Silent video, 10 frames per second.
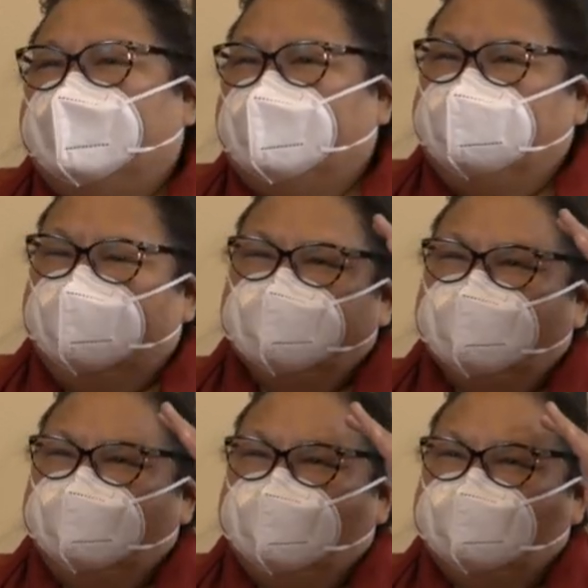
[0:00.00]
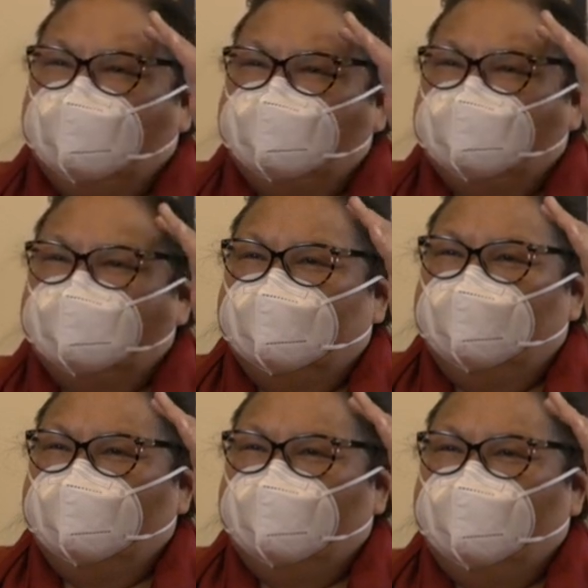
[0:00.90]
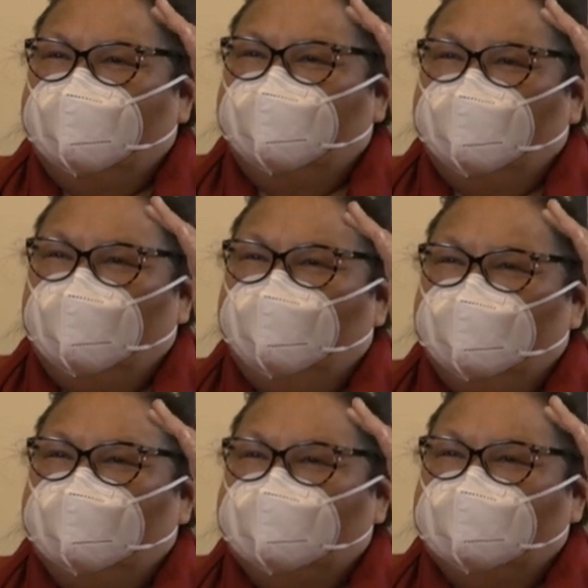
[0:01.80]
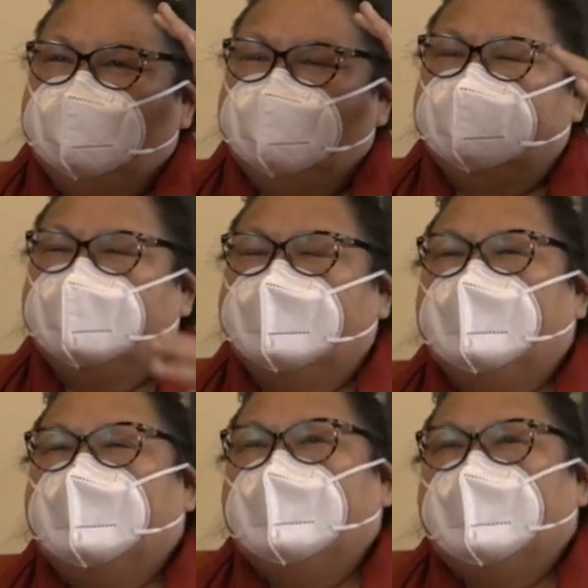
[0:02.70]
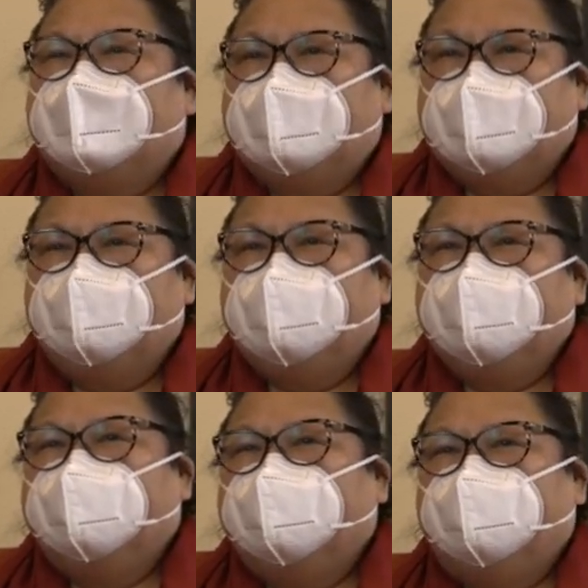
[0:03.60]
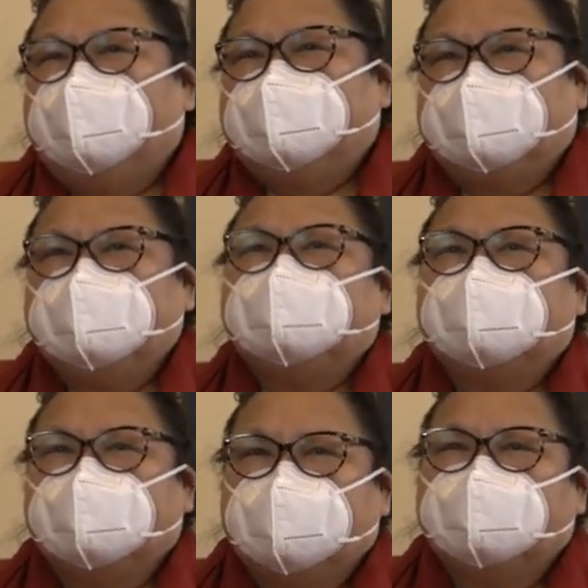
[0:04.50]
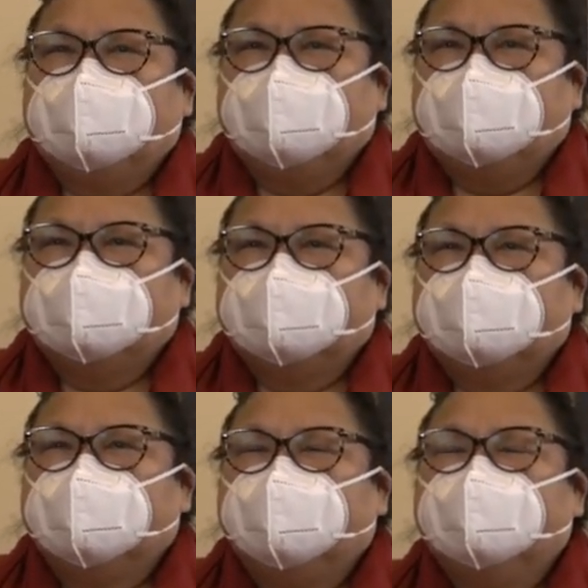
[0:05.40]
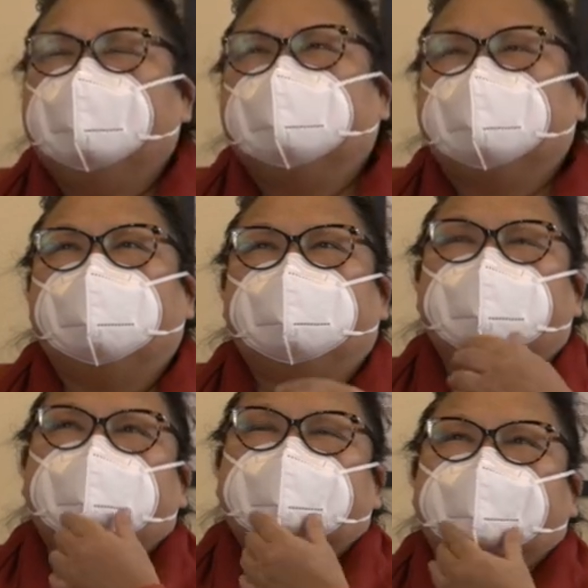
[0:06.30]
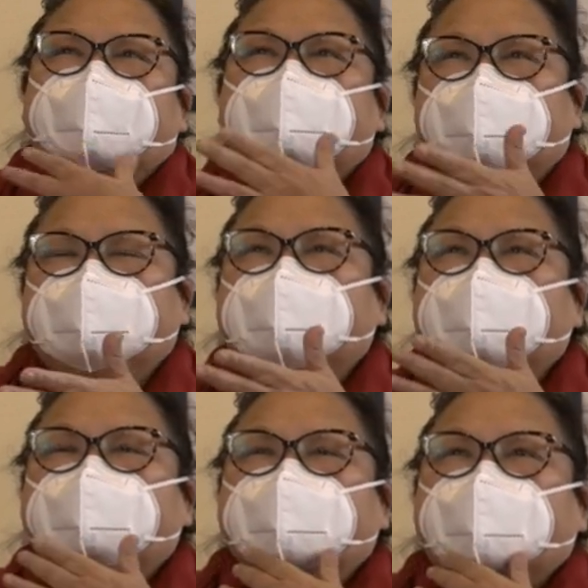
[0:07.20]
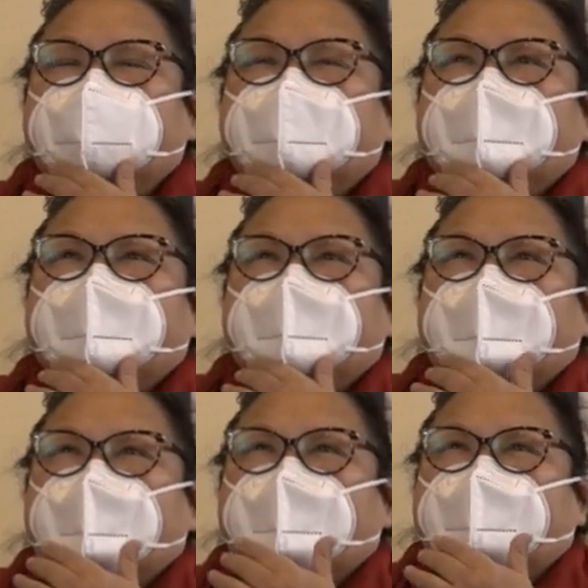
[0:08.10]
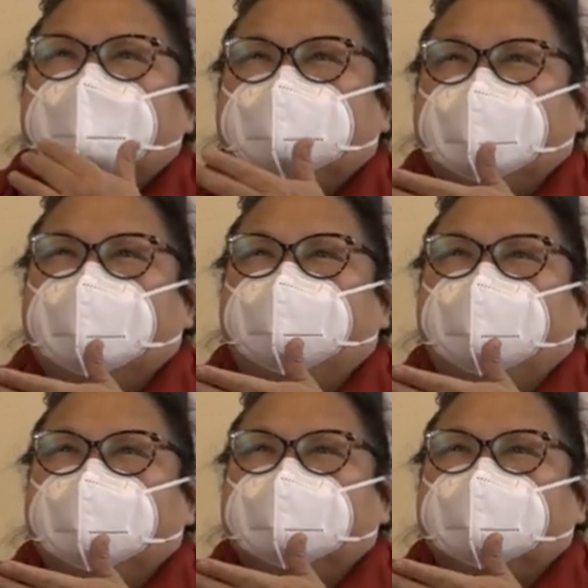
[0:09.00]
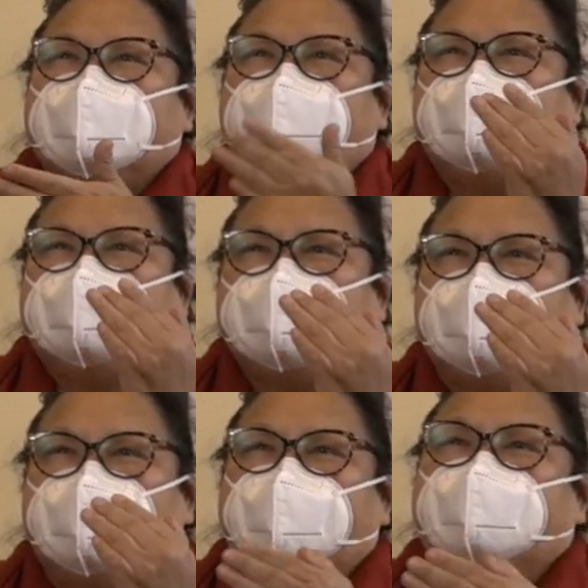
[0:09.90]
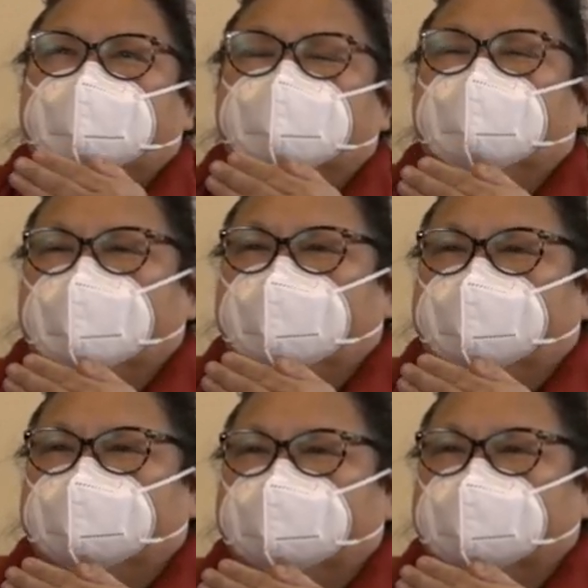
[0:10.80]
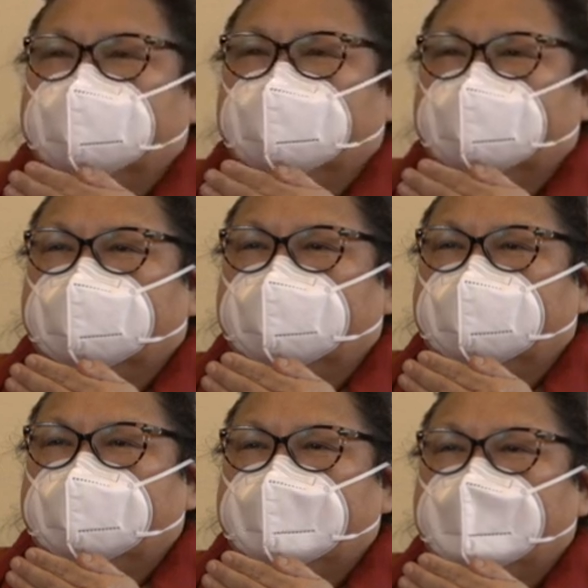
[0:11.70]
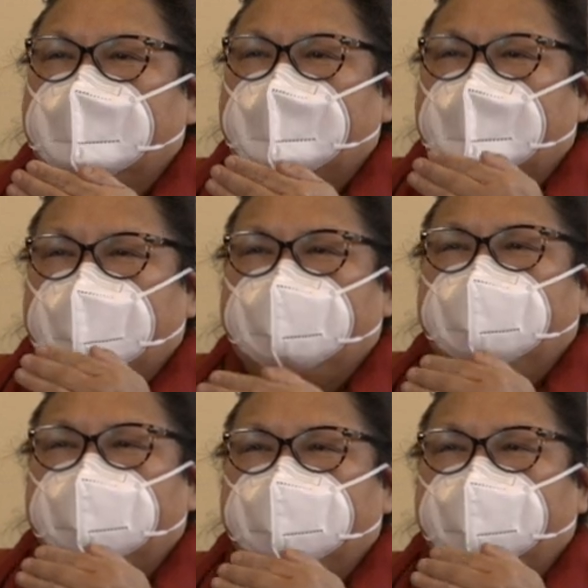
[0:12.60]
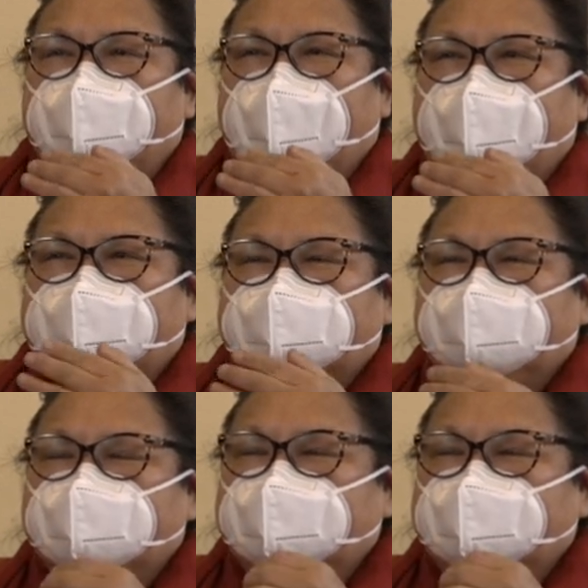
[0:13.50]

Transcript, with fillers: But I'm not sure if that's not lingering headache from COVID nineteen. But if you're experiencing complications, or you're not a complication, if you're experiencing the side effects, that means your body is working. People, I guess, the